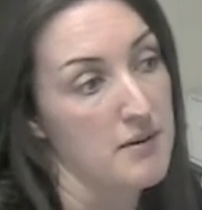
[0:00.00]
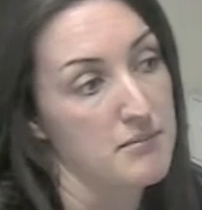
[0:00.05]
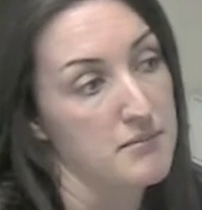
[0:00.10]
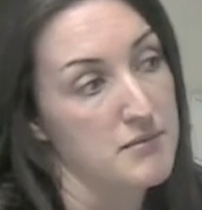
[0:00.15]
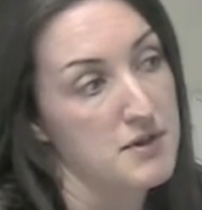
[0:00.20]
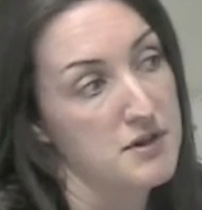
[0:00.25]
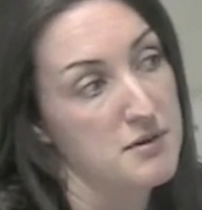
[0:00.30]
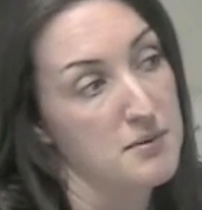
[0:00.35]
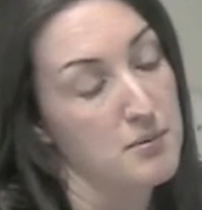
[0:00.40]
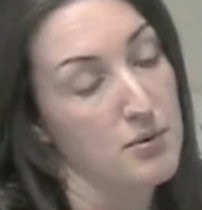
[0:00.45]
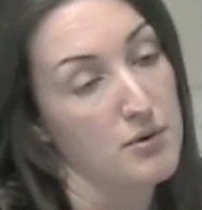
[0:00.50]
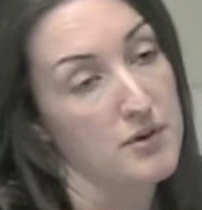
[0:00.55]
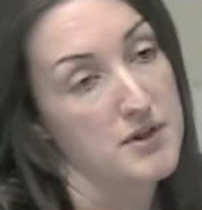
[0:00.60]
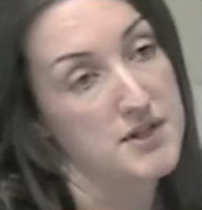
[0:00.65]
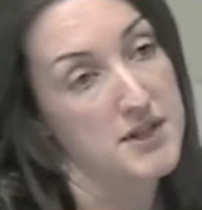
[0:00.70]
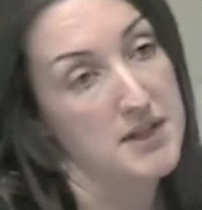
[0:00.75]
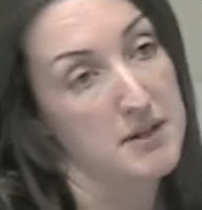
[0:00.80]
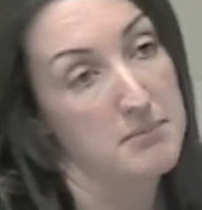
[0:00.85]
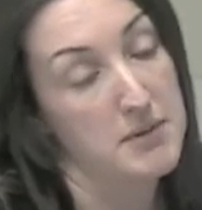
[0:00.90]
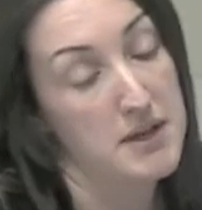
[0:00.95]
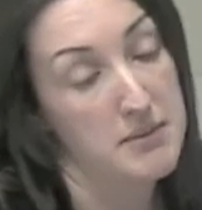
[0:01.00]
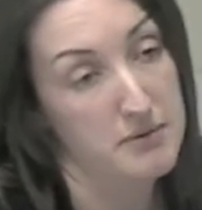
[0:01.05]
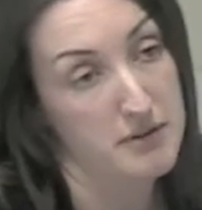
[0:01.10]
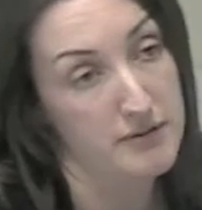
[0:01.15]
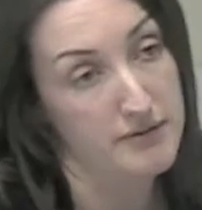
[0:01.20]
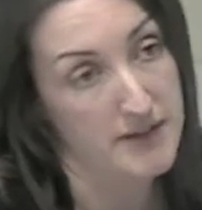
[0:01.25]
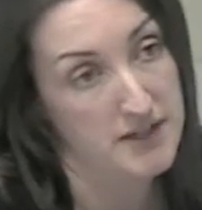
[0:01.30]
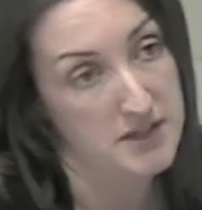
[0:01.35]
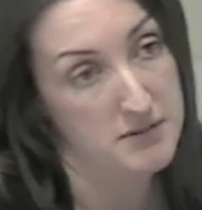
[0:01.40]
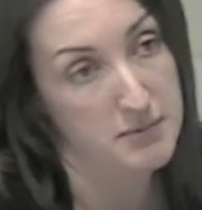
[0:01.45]
supporting people
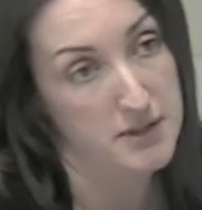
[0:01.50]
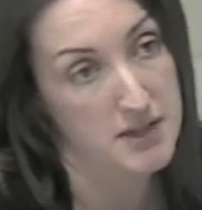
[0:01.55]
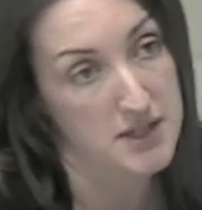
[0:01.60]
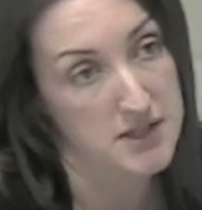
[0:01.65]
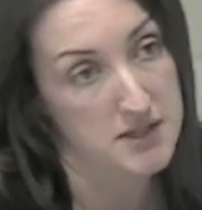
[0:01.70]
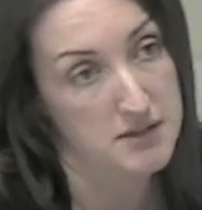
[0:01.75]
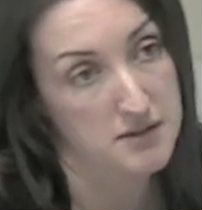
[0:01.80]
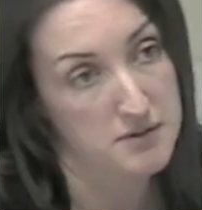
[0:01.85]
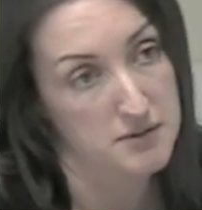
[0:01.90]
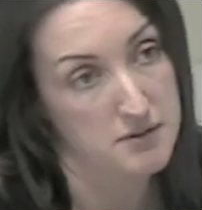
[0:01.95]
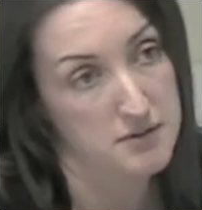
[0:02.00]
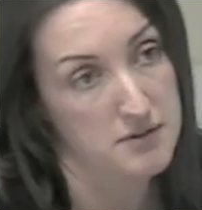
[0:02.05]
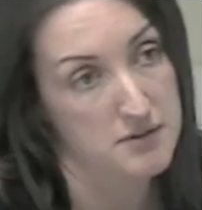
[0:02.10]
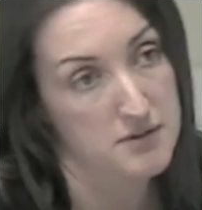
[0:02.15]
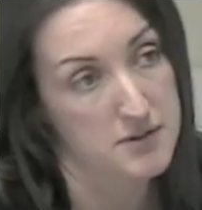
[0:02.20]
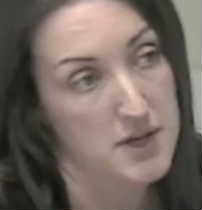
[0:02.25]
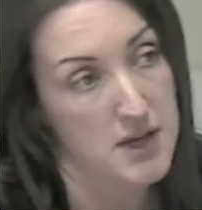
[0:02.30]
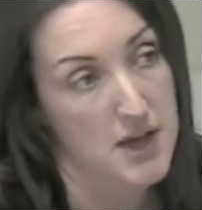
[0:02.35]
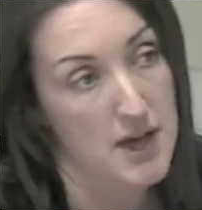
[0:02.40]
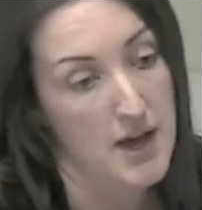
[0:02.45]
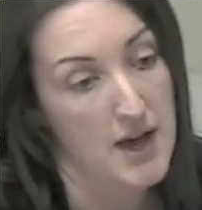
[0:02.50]
affected by eating disorders